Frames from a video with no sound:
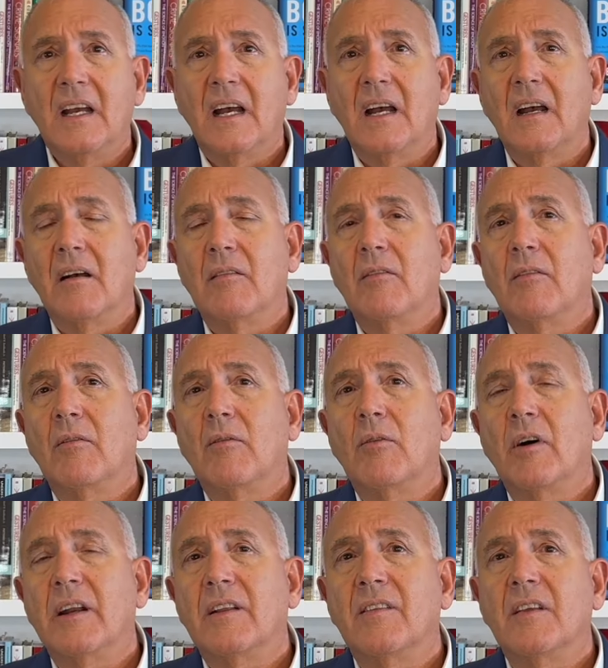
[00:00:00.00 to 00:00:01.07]
Uh,
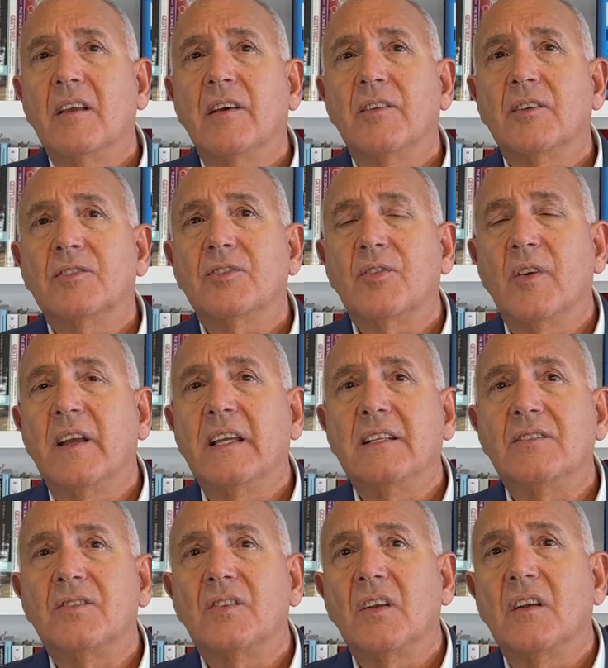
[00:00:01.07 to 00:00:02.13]
one of the other
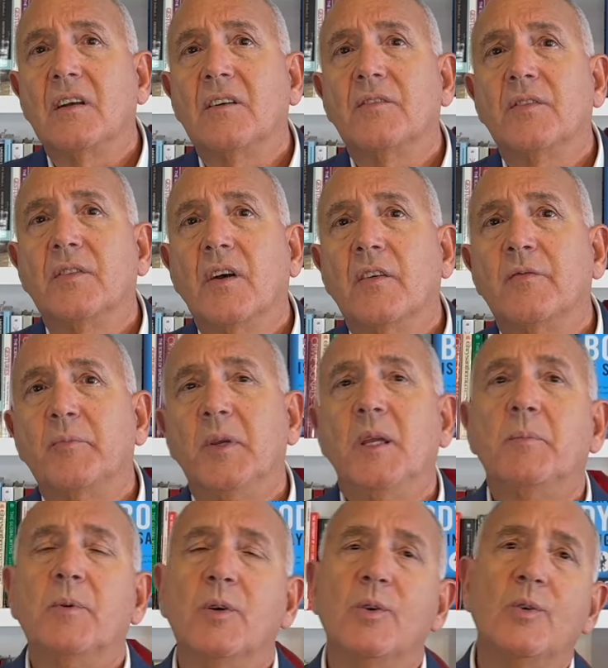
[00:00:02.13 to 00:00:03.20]
traits of, of
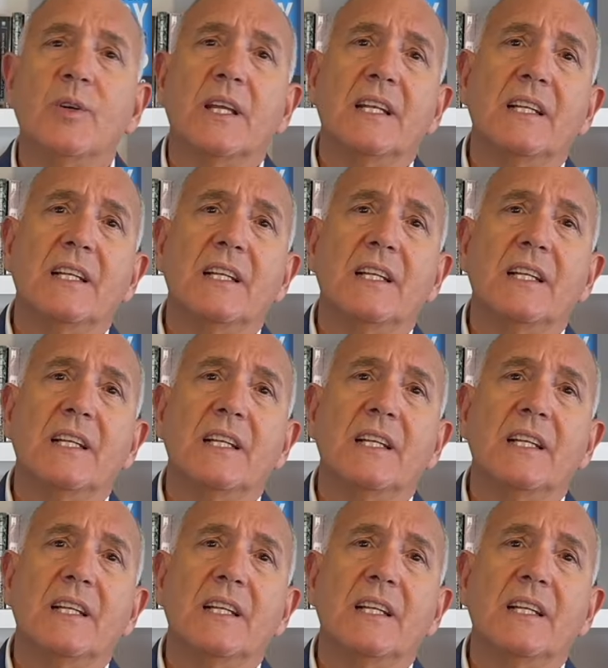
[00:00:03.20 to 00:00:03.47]
people who can